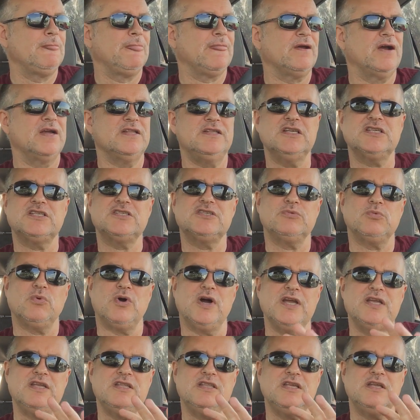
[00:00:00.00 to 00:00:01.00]
All right, and this is
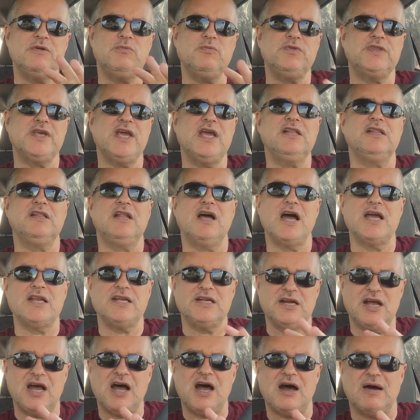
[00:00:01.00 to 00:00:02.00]
why you then line
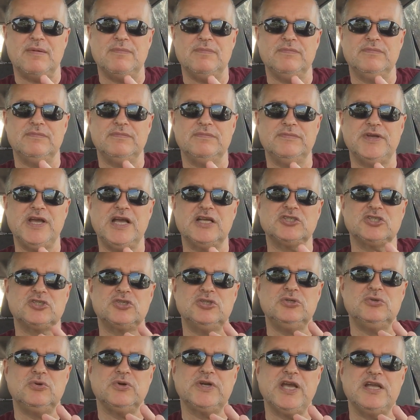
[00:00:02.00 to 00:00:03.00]
it up as
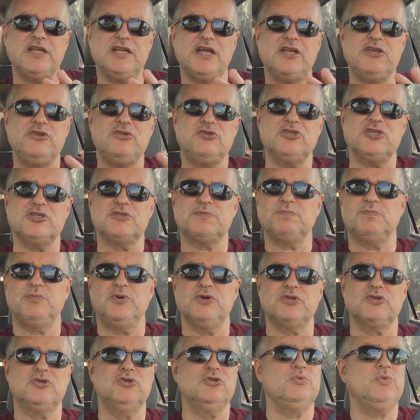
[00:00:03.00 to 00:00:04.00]
to, okay, now you just
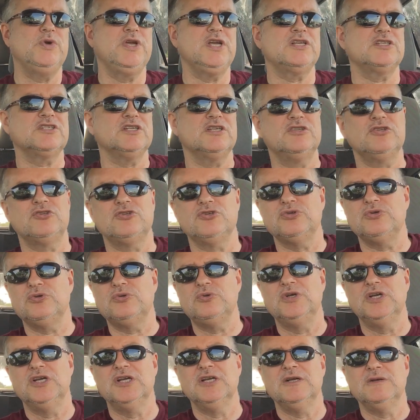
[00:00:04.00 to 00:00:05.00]
put 2 weeks
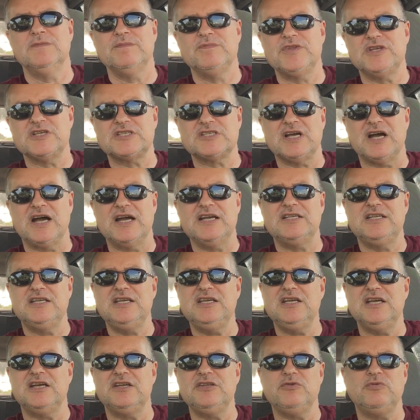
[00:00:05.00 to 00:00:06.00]
into this
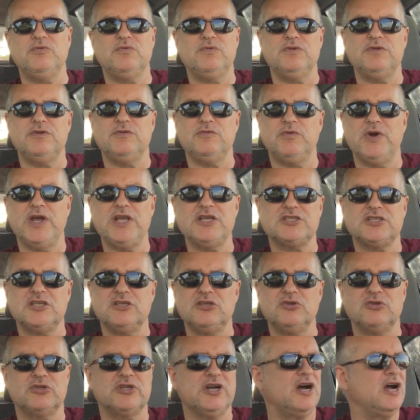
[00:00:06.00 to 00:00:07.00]
idea, you
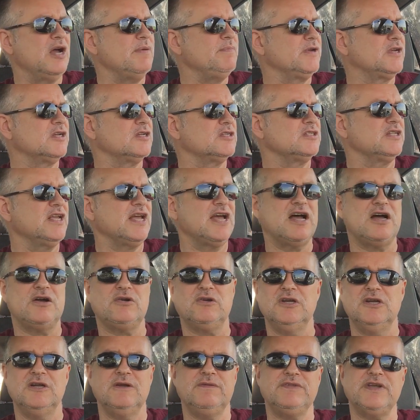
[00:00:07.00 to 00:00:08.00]
wasted your time because
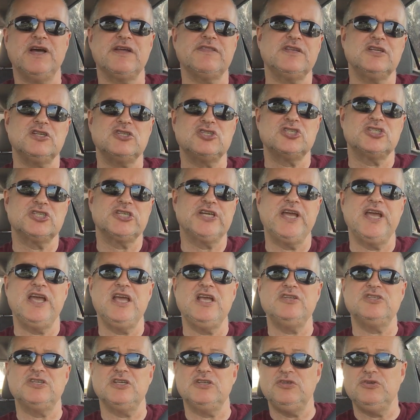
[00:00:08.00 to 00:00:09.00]
now nothing's
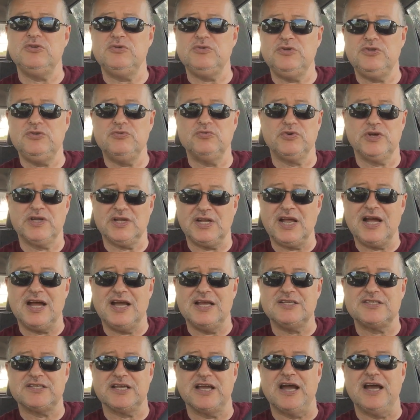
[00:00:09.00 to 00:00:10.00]
changed, and you
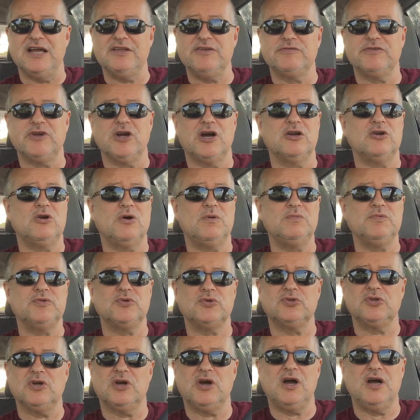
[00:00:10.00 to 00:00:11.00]
realize that you've gone home with
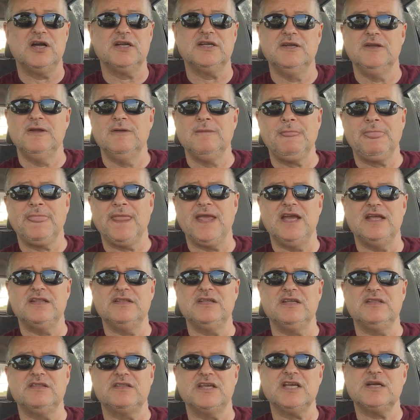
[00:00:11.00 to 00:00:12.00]
your dog, and
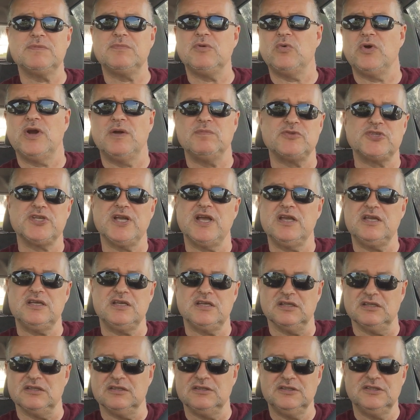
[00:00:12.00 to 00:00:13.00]
then think about what I'm
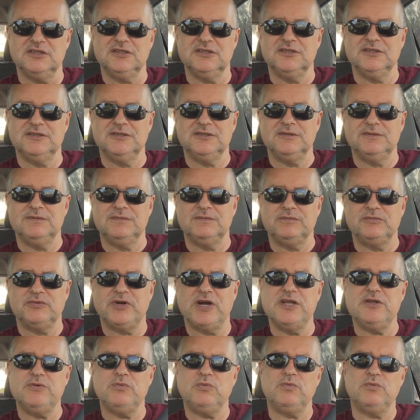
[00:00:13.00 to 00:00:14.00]
saying,
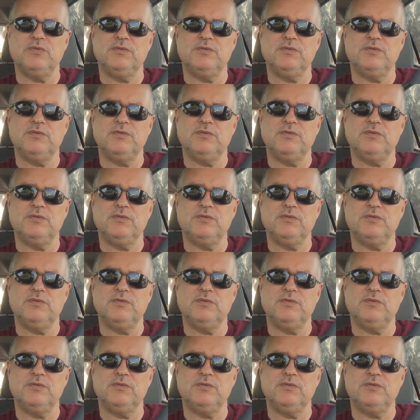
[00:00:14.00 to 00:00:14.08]
right?